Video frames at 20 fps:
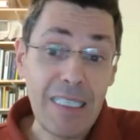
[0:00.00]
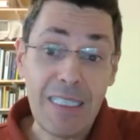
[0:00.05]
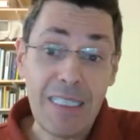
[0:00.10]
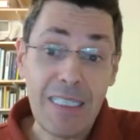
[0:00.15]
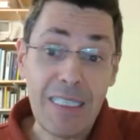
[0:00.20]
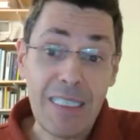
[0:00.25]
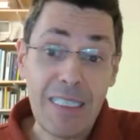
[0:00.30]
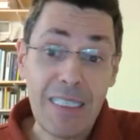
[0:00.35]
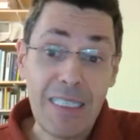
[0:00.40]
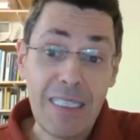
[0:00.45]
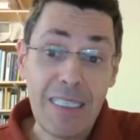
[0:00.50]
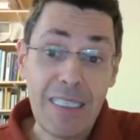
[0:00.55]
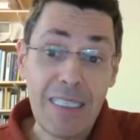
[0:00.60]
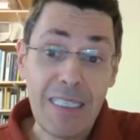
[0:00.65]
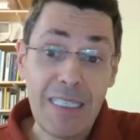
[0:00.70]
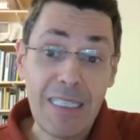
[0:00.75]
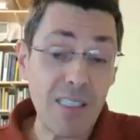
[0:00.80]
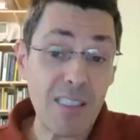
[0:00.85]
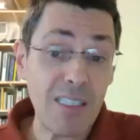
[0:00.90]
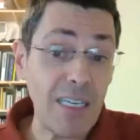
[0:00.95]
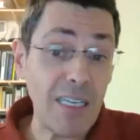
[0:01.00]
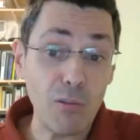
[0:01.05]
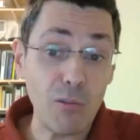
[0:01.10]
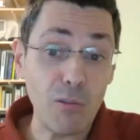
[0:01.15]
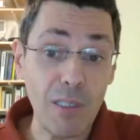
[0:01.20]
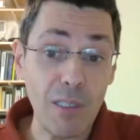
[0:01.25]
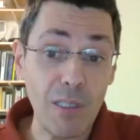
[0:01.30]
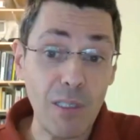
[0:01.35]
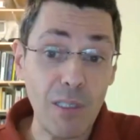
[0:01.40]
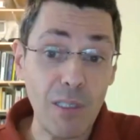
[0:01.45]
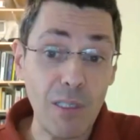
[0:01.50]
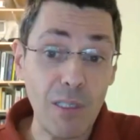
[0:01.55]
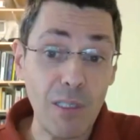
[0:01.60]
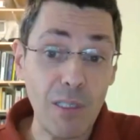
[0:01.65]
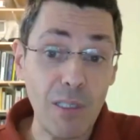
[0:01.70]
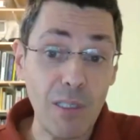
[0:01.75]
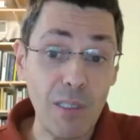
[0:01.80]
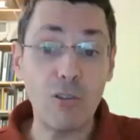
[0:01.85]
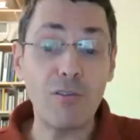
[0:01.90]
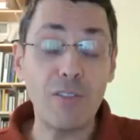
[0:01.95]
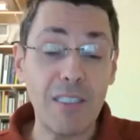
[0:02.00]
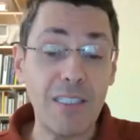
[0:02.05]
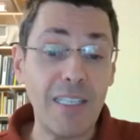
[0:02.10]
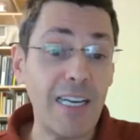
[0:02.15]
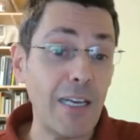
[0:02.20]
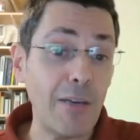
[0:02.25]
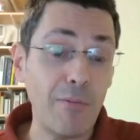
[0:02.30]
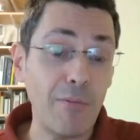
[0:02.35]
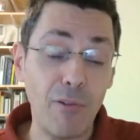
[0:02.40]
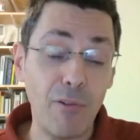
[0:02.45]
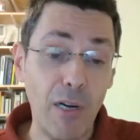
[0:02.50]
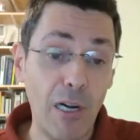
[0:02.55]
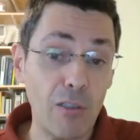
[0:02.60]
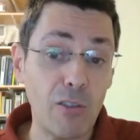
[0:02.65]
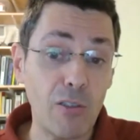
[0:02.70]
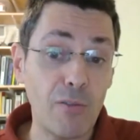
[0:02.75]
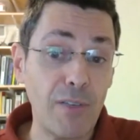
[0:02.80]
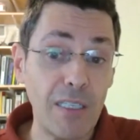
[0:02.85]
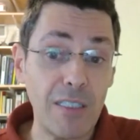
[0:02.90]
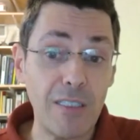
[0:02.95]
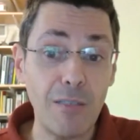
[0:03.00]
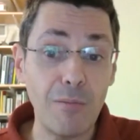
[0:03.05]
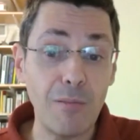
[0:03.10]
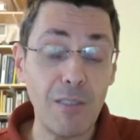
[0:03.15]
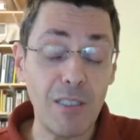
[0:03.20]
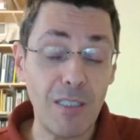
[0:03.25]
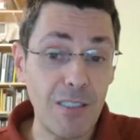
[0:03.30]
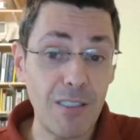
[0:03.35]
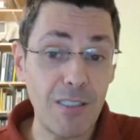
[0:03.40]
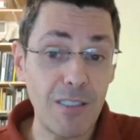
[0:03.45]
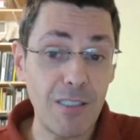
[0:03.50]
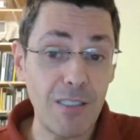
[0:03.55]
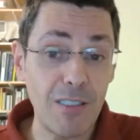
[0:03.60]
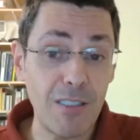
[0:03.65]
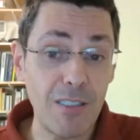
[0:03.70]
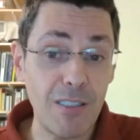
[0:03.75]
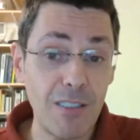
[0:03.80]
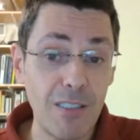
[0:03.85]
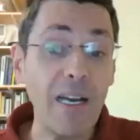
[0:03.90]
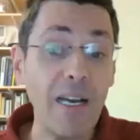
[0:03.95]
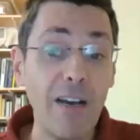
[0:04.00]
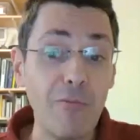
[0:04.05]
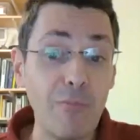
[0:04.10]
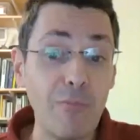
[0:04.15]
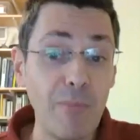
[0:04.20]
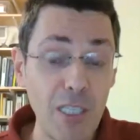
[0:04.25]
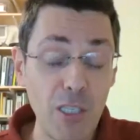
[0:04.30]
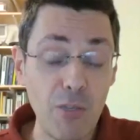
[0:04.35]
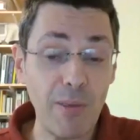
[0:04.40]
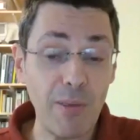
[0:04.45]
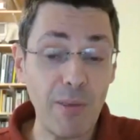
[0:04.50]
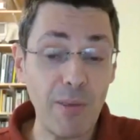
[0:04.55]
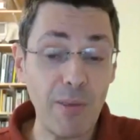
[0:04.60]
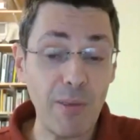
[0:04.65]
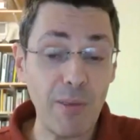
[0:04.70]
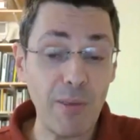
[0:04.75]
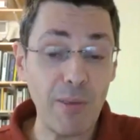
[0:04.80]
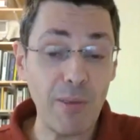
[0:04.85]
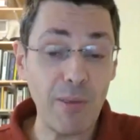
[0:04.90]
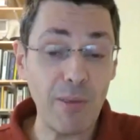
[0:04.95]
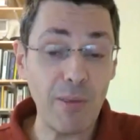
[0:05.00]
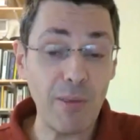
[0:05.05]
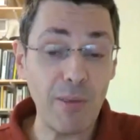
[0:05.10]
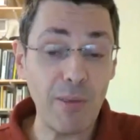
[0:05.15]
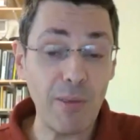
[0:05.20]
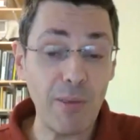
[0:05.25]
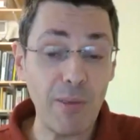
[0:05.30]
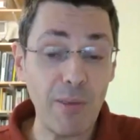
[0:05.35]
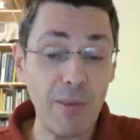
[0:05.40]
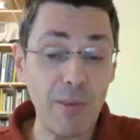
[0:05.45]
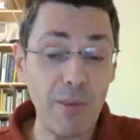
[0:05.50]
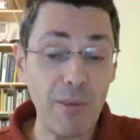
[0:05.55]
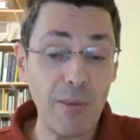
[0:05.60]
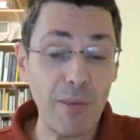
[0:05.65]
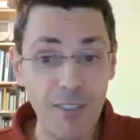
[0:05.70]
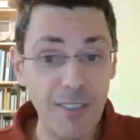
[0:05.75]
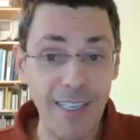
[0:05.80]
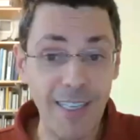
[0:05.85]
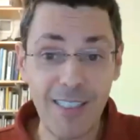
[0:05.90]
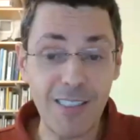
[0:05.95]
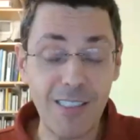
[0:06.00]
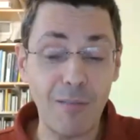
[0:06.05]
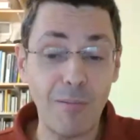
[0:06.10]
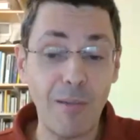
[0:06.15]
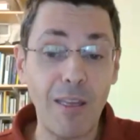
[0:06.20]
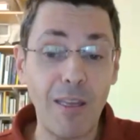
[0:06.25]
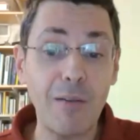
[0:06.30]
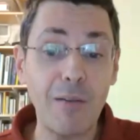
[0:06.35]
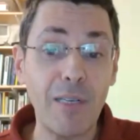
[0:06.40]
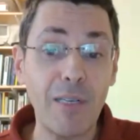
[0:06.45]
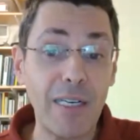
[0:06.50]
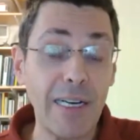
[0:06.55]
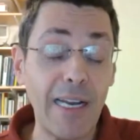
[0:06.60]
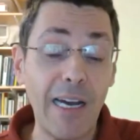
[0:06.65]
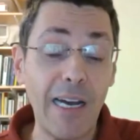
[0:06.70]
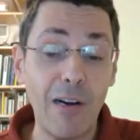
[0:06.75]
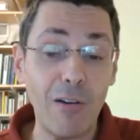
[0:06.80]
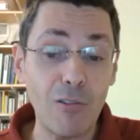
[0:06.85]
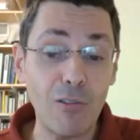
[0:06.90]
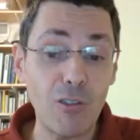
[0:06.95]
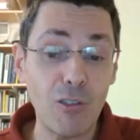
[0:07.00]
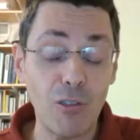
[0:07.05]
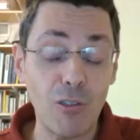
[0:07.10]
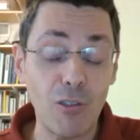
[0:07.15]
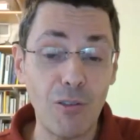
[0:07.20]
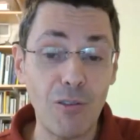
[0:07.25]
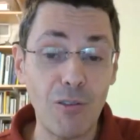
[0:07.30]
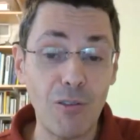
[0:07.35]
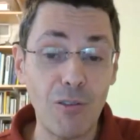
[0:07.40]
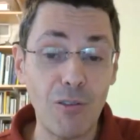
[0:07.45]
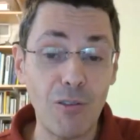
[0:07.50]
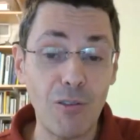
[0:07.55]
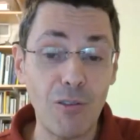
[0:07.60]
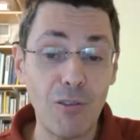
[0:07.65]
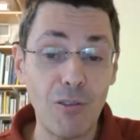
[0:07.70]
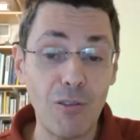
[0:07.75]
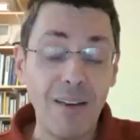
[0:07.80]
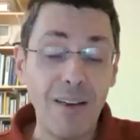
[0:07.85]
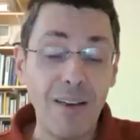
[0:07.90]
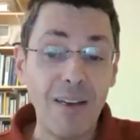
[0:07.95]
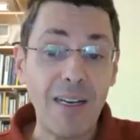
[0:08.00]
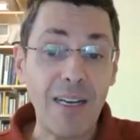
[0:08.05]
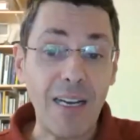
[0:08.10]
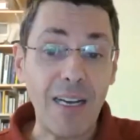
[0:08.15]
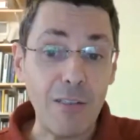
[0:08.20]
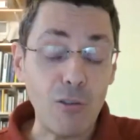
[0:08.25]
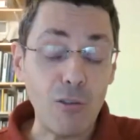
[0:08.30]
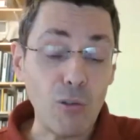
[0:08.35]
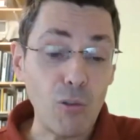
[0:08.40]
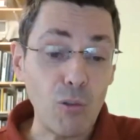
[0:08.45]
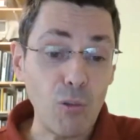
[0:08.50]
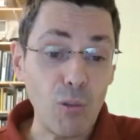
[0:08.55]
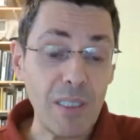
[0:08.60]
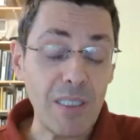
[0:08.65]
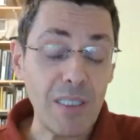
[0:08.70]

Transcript: most places can do that a lot of the time for a lot of activities. We have much better coats and Gore-Tex and whatever now. So can you do it